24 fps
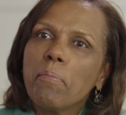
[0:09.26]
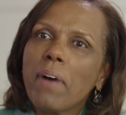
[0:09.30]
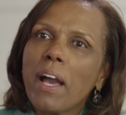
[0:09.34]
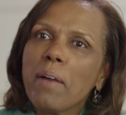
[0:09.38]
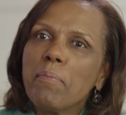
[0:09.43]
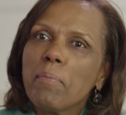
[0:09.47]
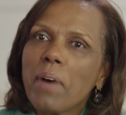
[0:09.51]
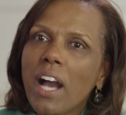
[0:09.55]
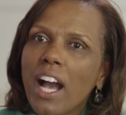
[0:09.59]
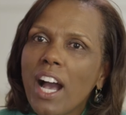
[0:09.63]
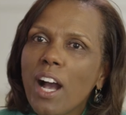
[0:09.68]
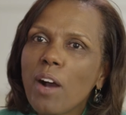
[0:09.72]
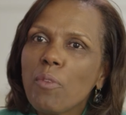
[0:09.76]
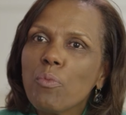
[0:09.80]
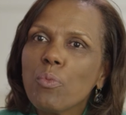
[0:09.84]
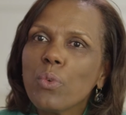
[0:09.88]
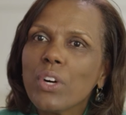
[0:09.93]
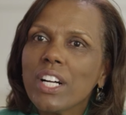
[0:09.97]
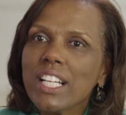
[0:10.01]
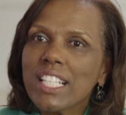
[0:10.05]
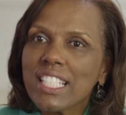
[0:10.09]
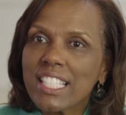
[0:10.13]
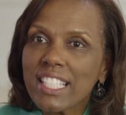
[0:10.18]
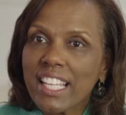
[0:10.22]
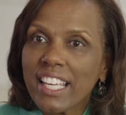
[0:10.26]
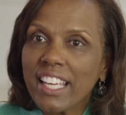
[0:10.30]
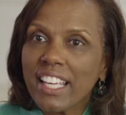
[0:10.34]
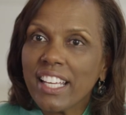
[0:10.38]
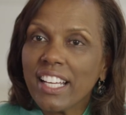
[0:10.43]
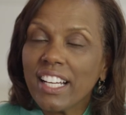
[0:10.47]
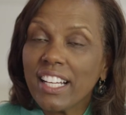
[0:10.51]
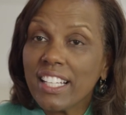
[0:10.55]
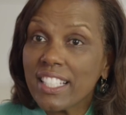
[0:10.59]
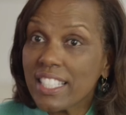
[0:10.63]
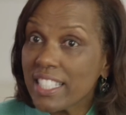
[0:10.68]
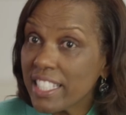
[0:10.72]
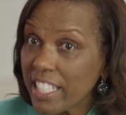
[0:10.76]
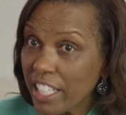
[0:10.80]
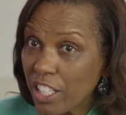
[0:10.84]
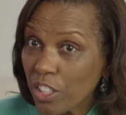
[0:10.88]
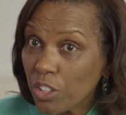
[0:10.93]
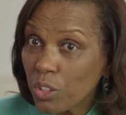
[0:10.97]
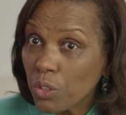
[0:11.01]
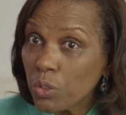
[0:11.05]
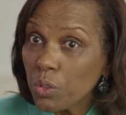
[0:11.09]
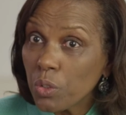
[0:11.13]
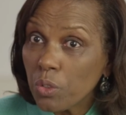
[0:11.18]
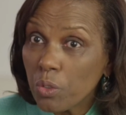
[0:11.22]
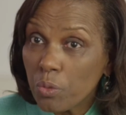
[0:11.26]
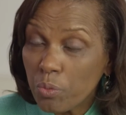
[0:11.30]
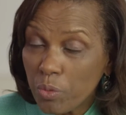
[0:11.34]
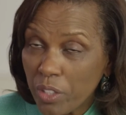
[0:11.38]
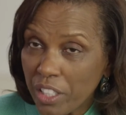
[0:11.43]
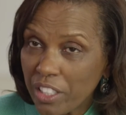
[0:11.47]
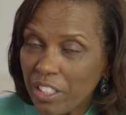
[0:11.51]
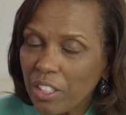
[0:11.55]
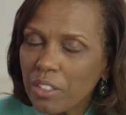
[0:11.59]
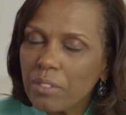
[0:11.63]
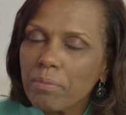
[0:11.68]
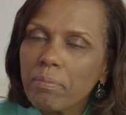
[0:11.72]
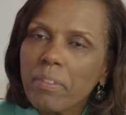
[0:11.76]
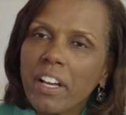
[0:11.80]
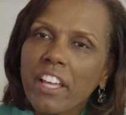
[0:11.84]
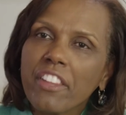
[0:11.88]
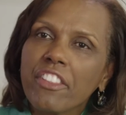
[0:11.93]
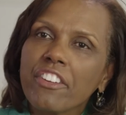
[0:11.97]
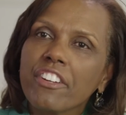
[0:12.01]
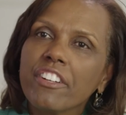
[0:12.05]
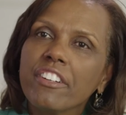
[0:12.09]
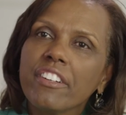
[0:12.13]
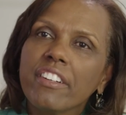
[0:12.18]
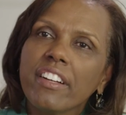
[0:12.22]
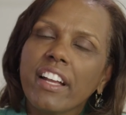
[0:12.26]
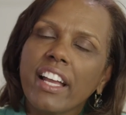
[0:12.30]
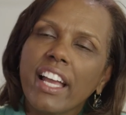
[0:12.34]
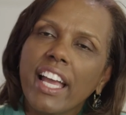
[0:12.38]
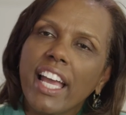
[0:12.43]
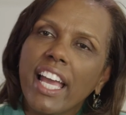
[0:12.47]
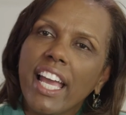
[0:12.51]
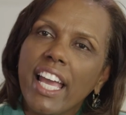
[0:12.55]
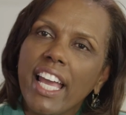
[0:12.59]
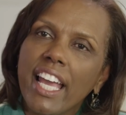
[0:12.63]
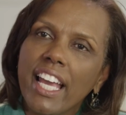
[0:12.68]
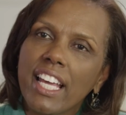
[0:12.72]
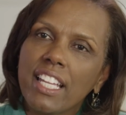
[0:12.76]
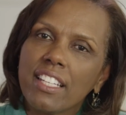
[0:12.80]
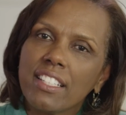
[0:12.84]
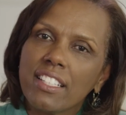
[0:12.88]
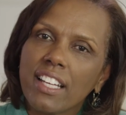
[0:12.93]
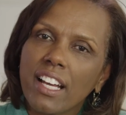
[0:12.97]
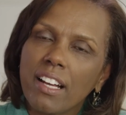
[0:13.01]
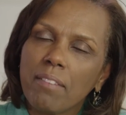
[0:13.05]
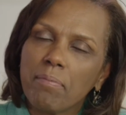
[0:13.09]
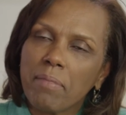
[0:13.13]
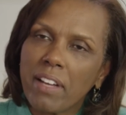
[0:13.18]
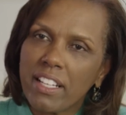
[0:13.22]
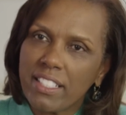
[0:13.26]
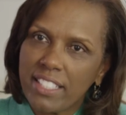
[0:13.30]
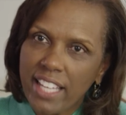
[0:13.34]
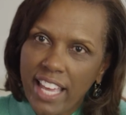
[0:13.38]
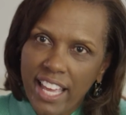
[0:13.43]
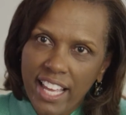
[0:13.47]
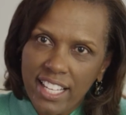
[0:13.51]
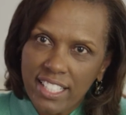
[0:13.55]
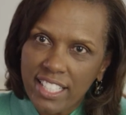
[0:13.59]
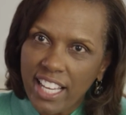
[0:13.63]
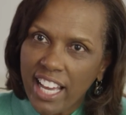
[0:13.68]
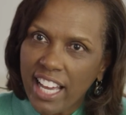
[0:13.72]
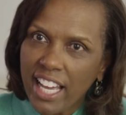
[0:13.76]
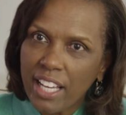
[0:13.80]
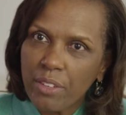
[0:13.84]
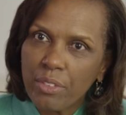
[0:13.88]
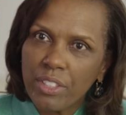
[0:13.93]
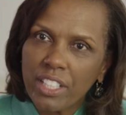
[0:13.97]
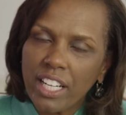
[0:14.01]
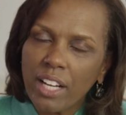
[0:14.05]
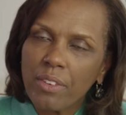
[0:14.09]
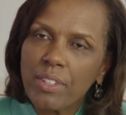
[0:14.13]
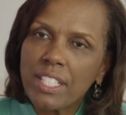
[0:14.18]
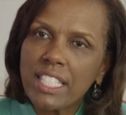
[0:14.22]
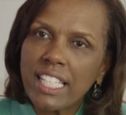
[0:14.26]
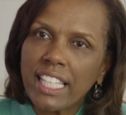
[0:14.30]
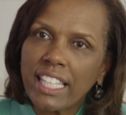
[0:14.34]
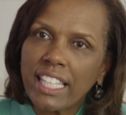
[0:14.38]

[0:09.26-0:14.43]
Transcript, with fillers: My mom was a, a single, widowed mother, and uh, my dad died when I was